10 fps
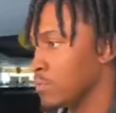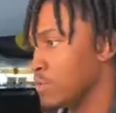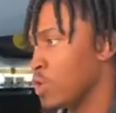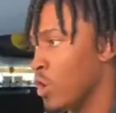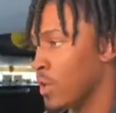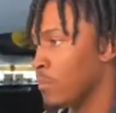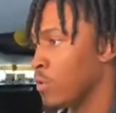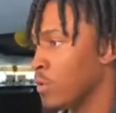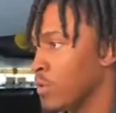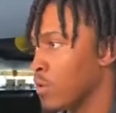talking more
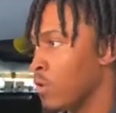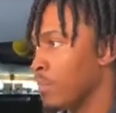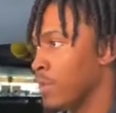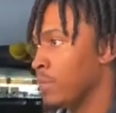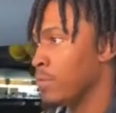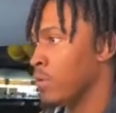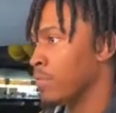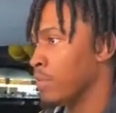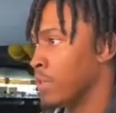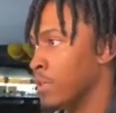on the court, being more of
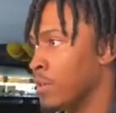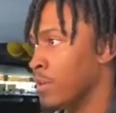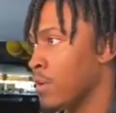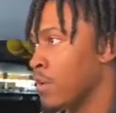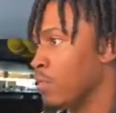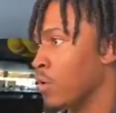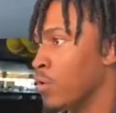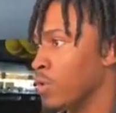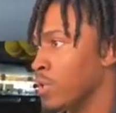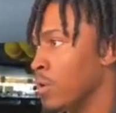a leader
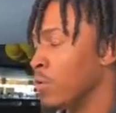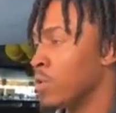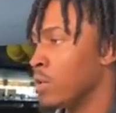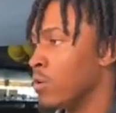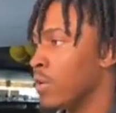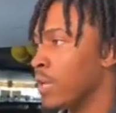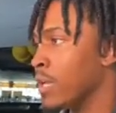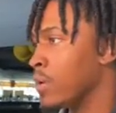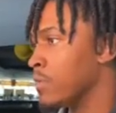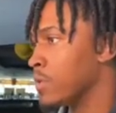vocally on the court and
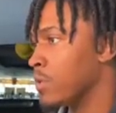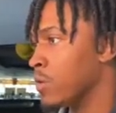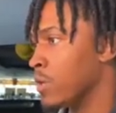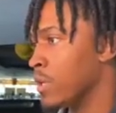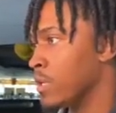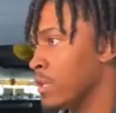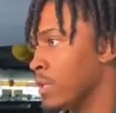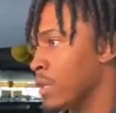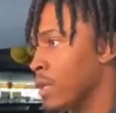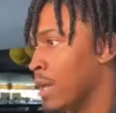off the court. And
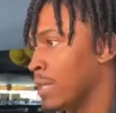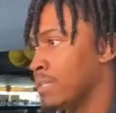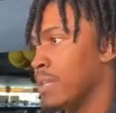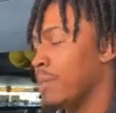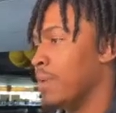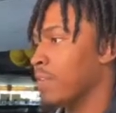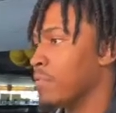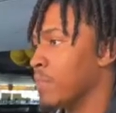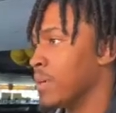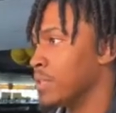I just got back
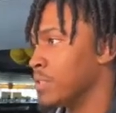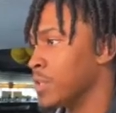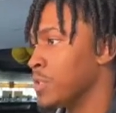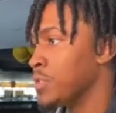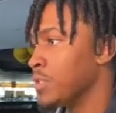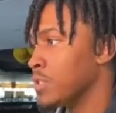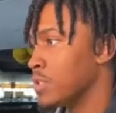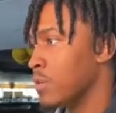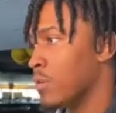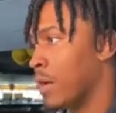from my surgery,
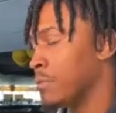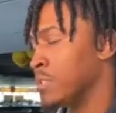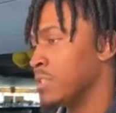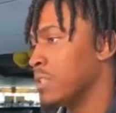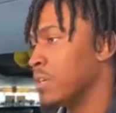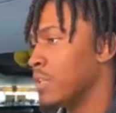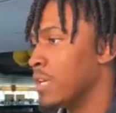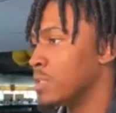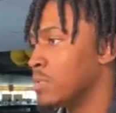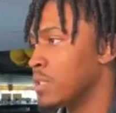so I was just clear
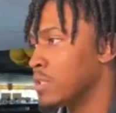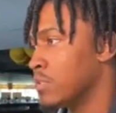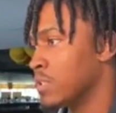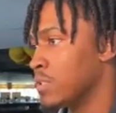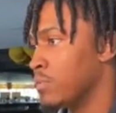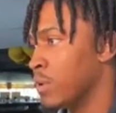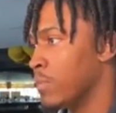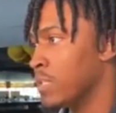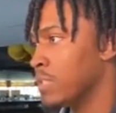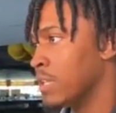last week. So just pretty
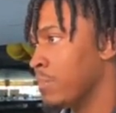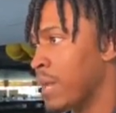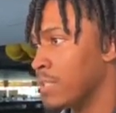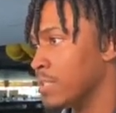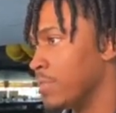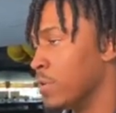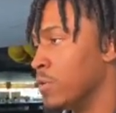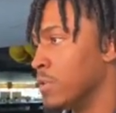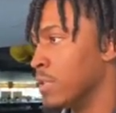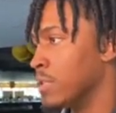much getting back into flow
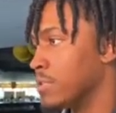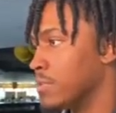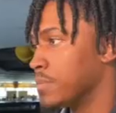of things.